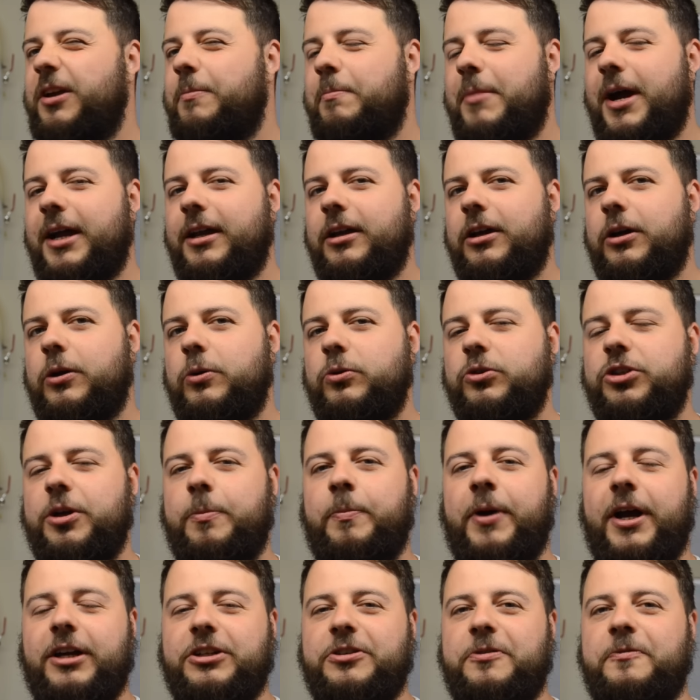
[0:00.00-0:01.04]
your mangoes,
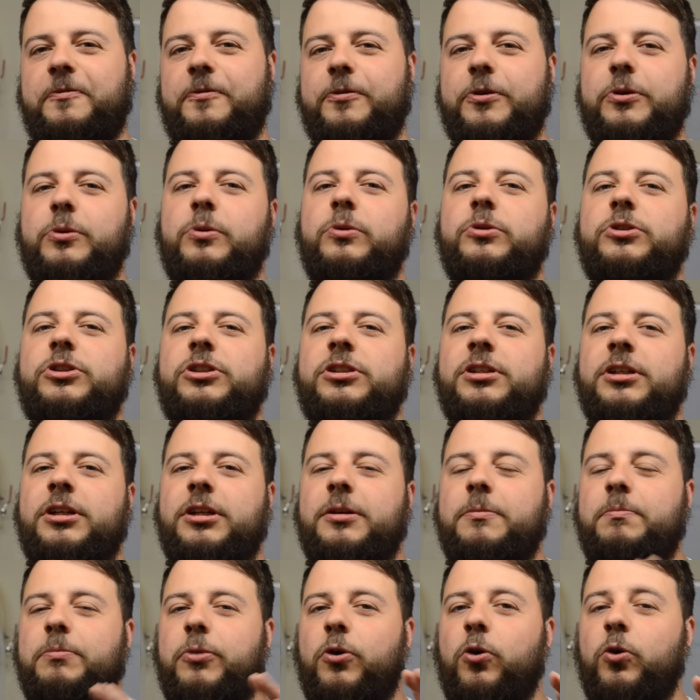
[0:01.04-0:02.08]
your passion fruits,
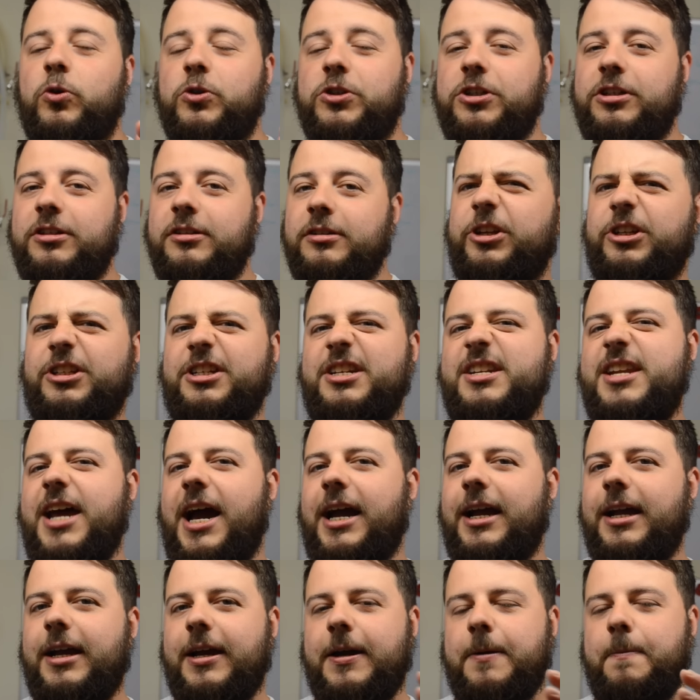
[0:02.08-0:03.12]
but this
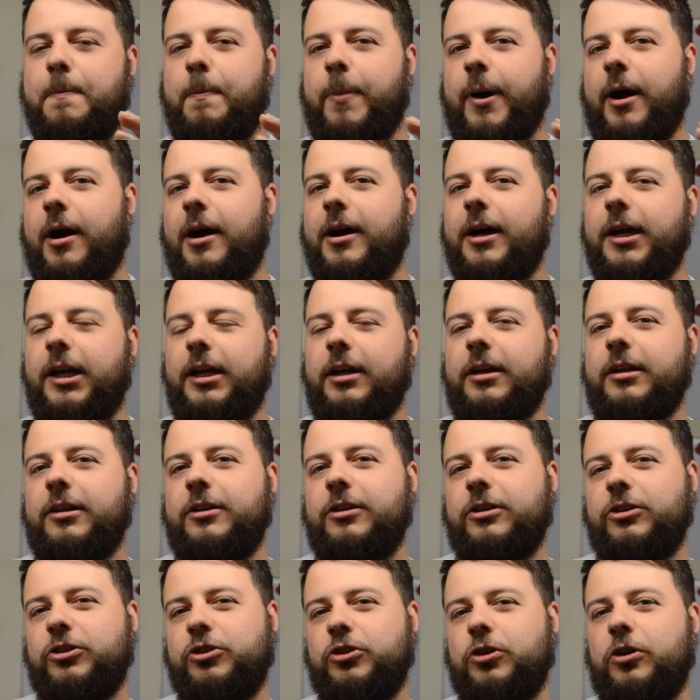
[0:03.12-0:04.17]
dank pine
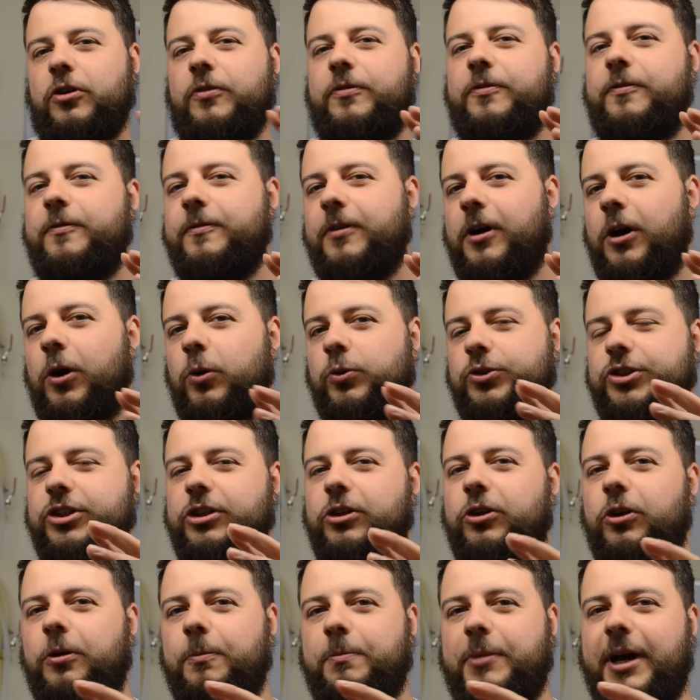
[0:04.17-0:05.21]
that sort of holds
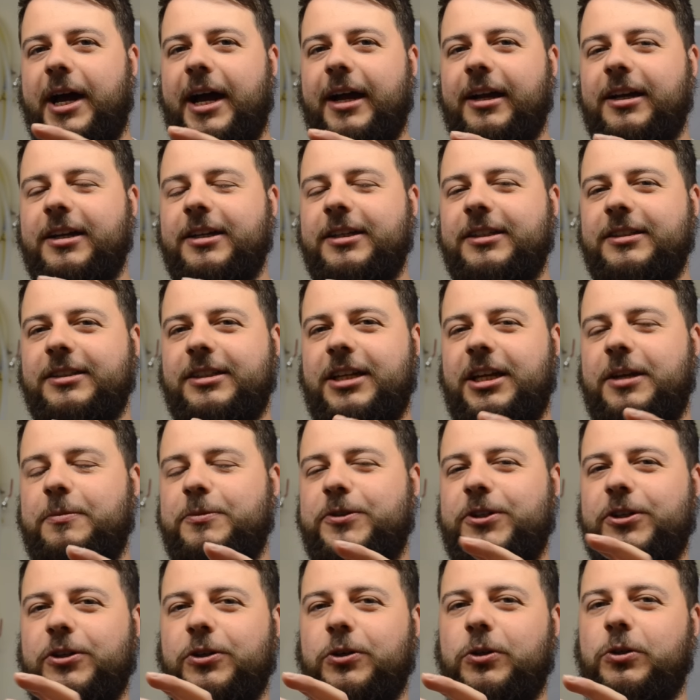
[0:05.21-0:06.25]
it all back,
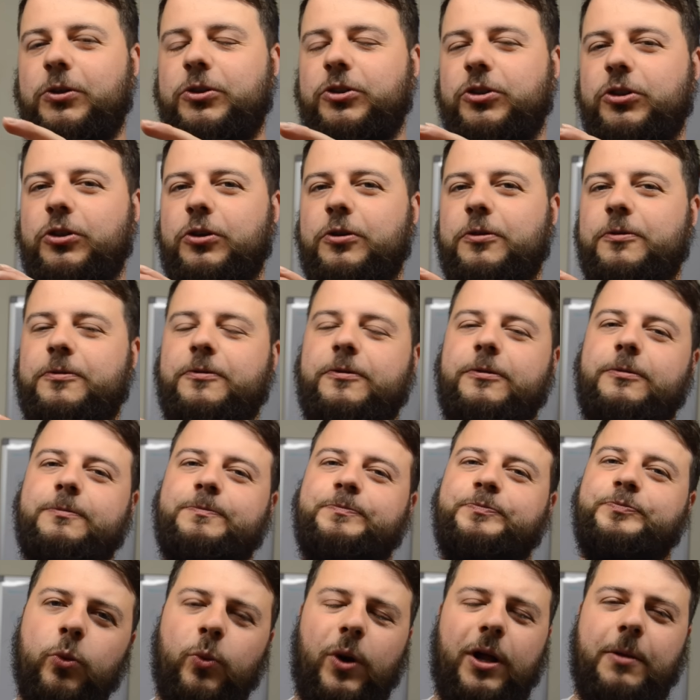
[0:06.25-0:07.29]
keeps it all sort of
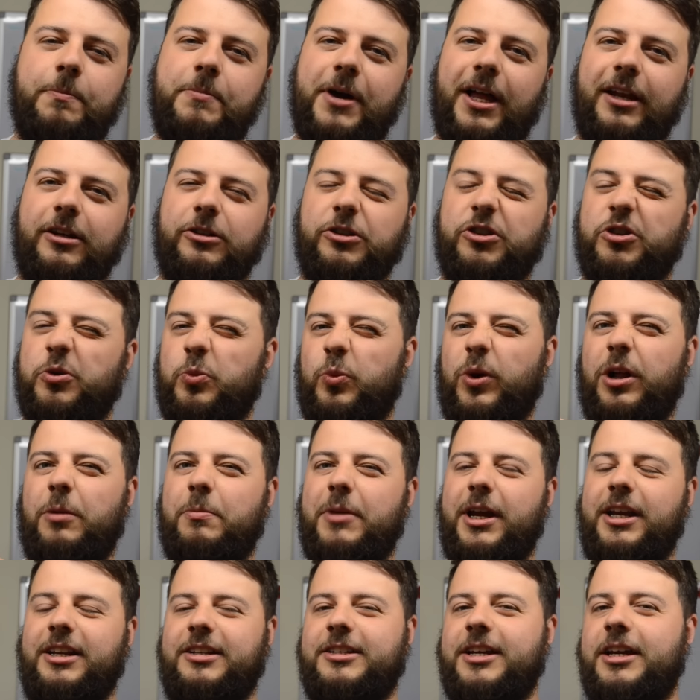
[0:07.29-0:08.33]
well balanced, well
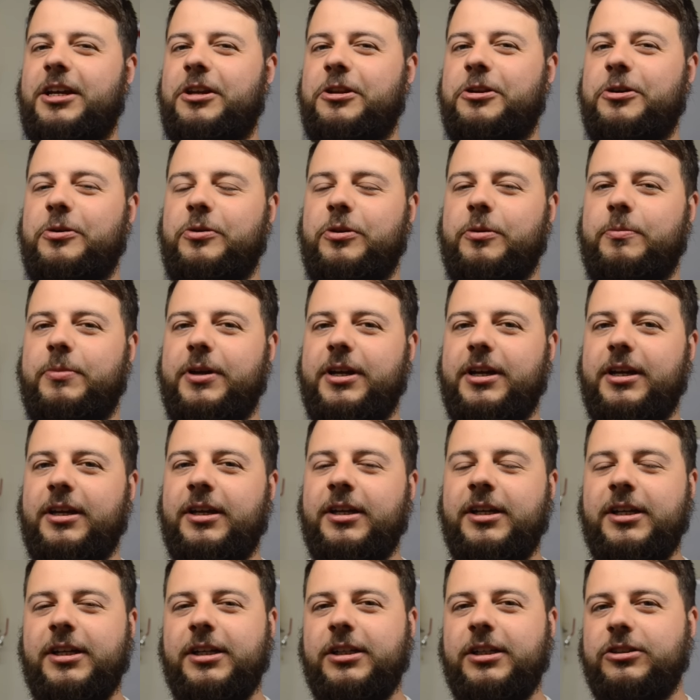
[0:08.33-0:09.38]
maintained through the beer,
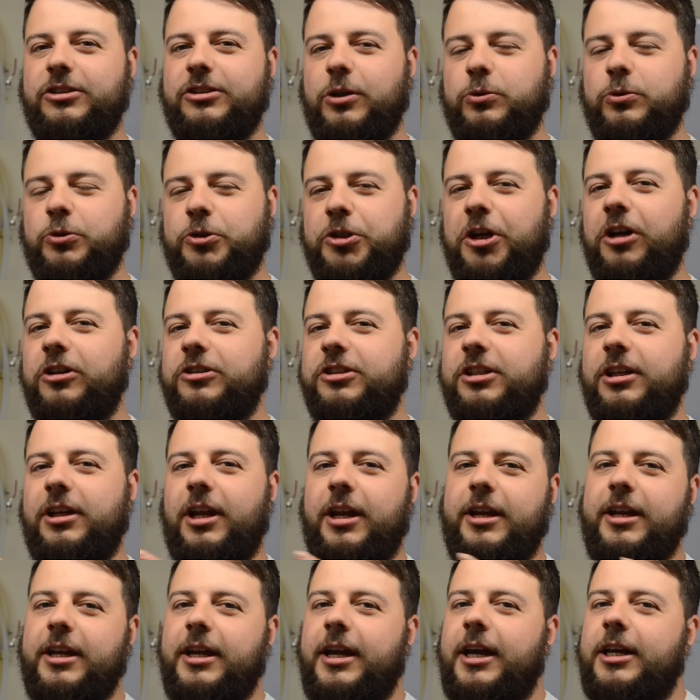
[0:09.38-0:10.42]
so as not to
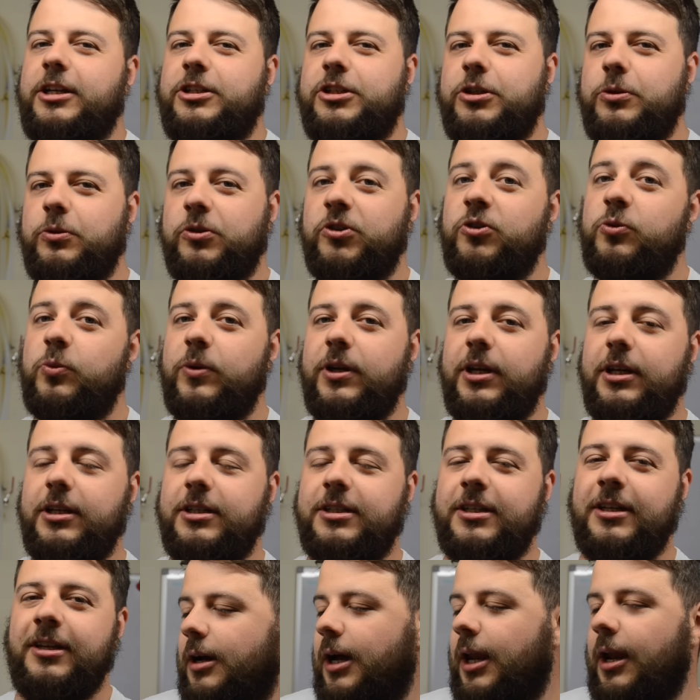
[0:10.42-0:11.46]
let it get too
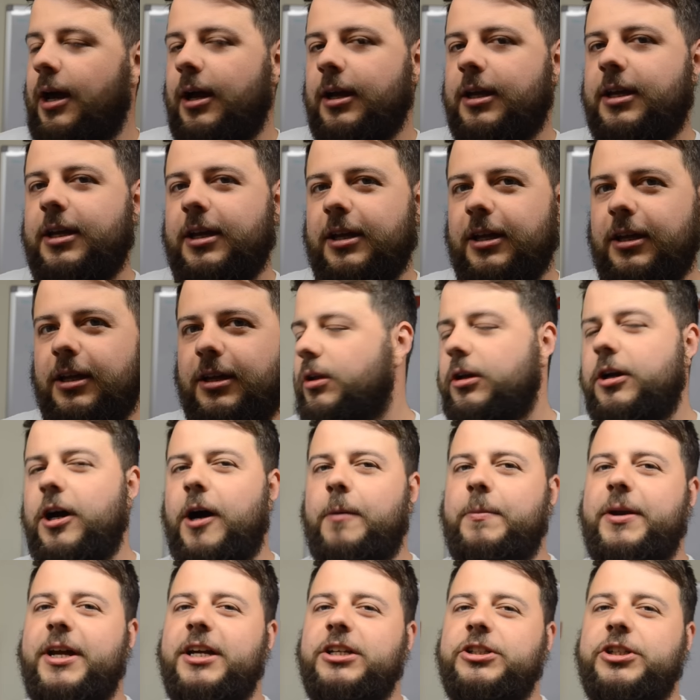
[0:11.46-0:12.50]
sweet. I like it.
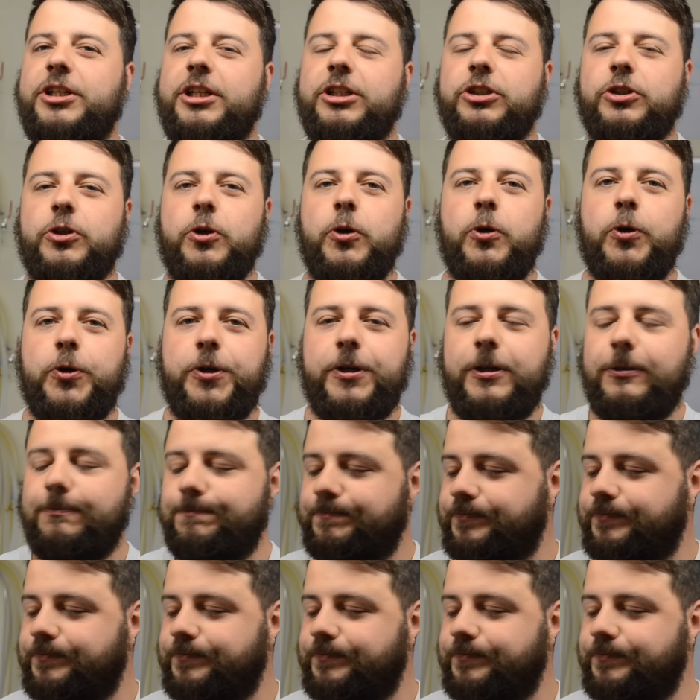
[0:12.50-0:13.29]
Carbonation is good.